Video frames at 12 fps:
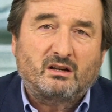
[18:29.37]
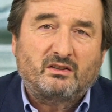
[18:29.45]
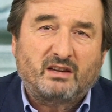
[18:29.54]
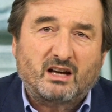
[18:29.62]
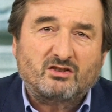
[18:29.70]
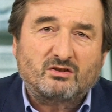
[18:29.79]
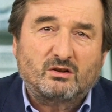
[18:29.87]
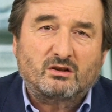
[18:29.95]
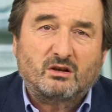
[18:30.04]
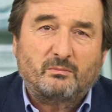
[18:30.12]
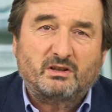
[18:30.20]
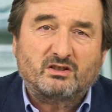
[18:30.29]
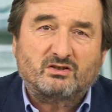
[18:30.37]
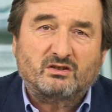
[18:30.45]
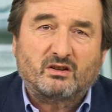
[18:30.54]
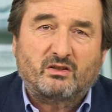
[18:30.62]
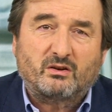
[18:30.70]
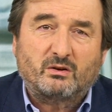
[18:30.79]
national
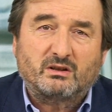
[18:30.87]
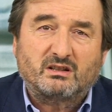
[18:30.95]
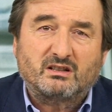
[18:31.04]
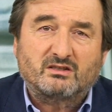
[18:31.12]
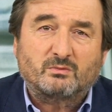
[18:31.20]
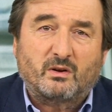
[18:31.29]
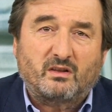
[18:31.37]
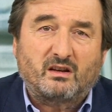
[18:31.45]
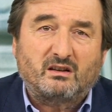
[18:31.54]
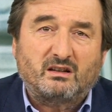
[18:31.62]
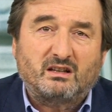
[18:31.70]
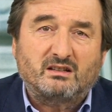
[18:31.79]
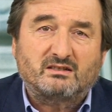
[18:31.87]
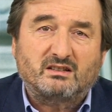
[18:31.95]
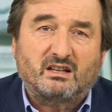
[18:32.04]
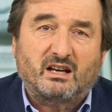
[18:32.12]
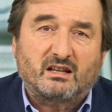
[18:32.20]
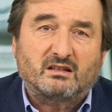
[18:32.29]
competition authorities within the
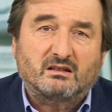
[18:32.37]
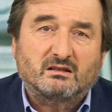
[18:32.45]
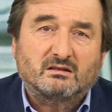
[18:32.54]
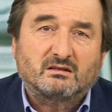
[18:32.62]
ECN.